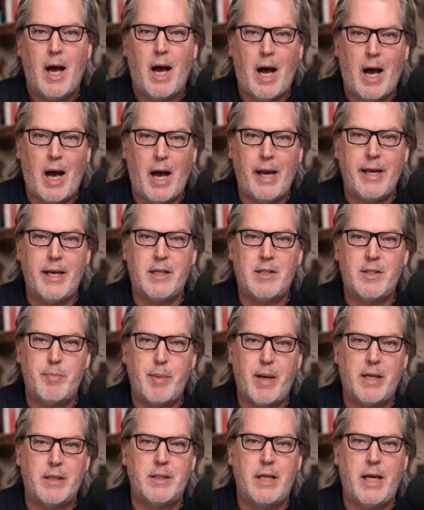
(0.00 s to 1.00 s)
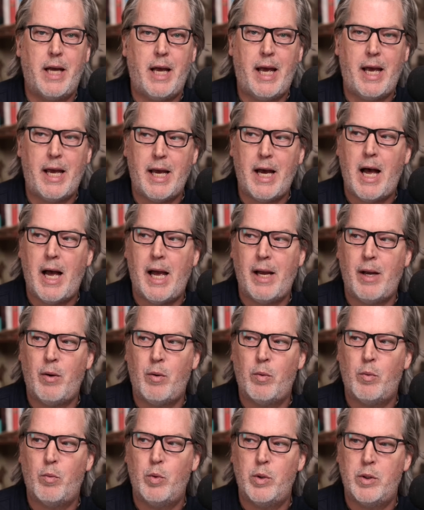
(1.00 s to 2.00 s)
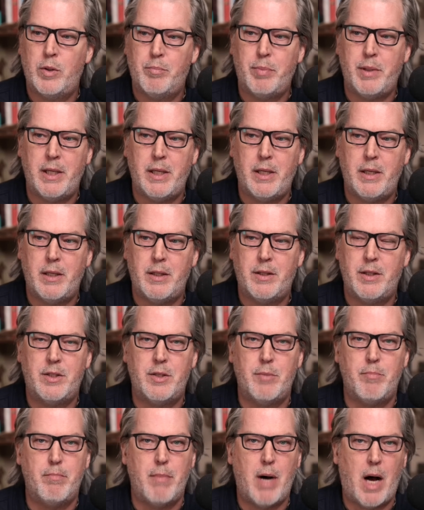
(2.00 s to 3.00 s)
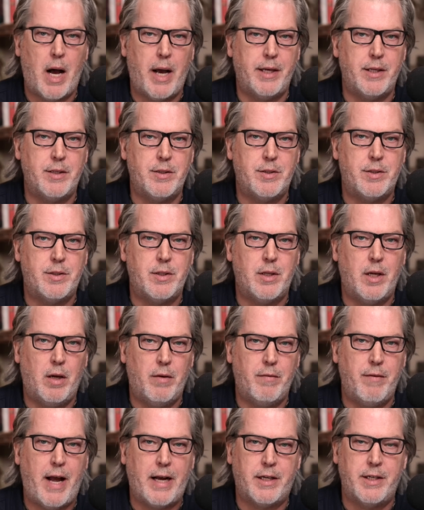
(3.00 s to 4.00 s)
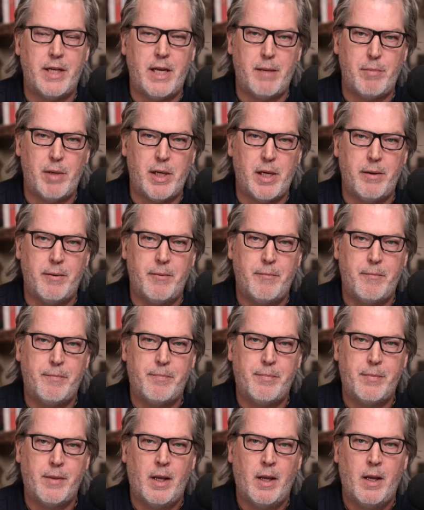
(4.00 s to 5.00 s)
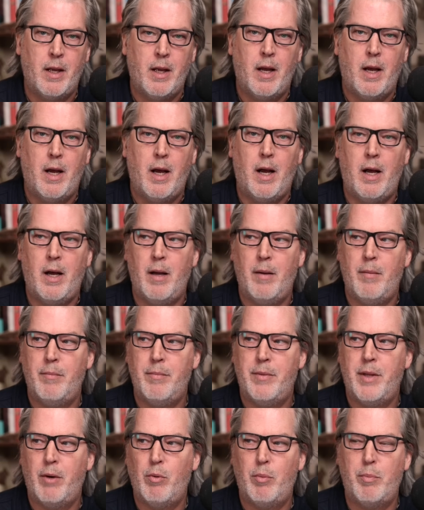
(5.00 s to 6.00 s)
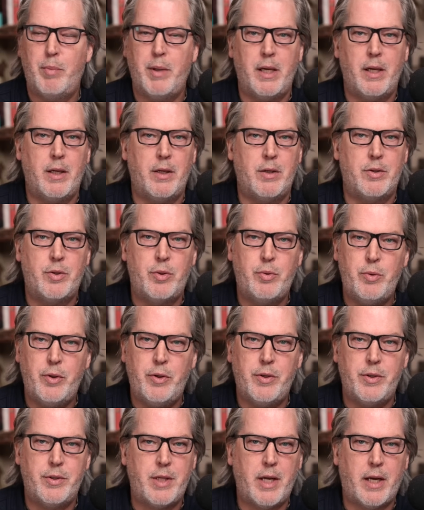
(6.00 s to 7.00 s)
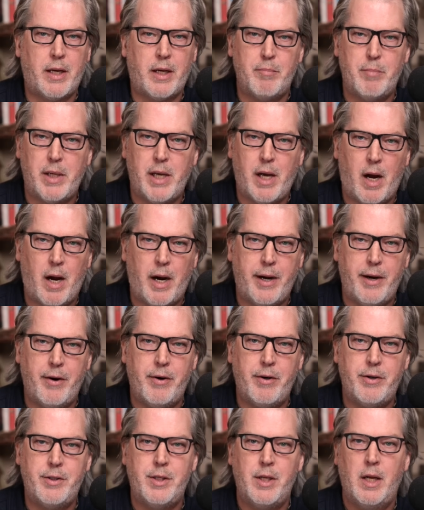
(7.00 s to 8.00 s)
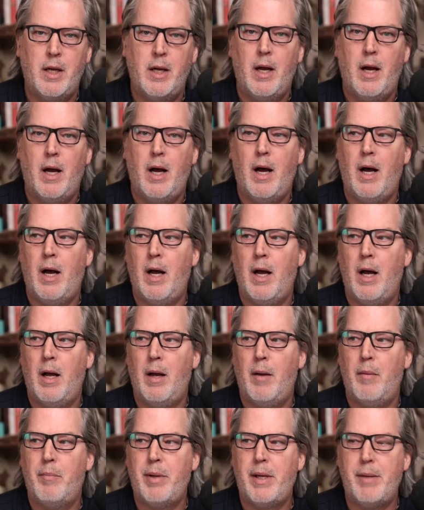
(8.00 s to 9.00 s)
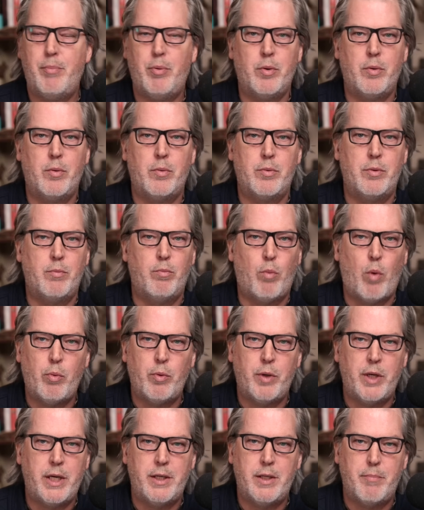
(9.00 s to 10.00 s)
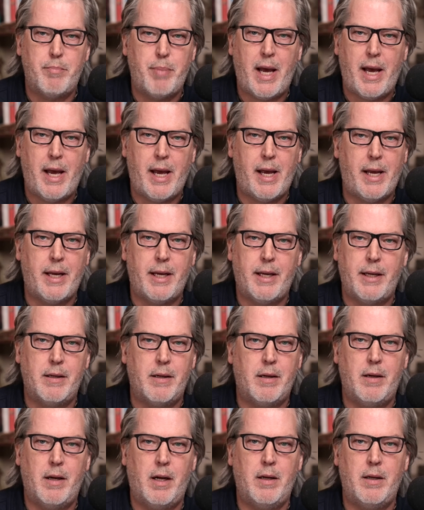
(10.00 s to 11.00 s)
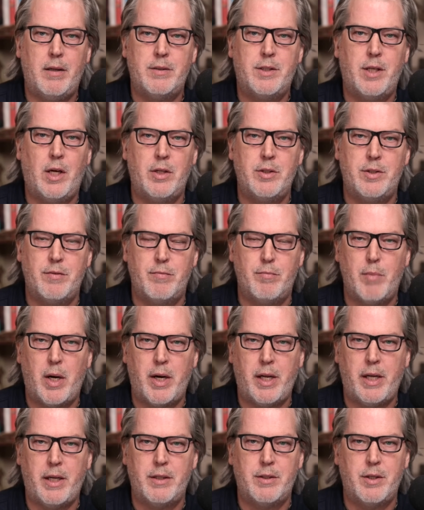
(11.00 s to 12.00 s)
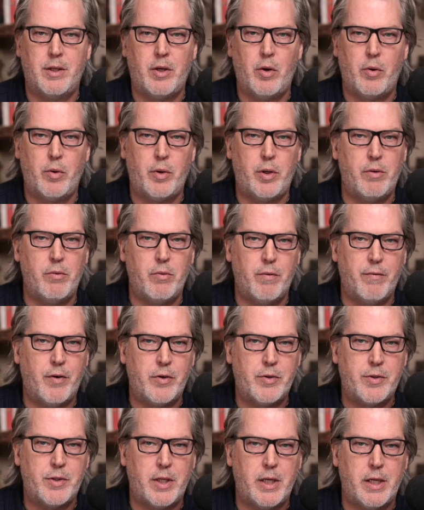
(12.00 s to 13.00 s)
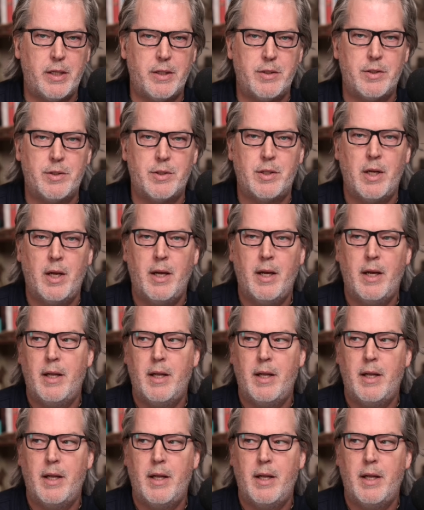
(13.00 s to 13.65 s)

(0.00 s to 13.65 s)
I expect AI will be the demise of academia. There will be tutors that can be hired. People won't need to pay tons of money to go to universities.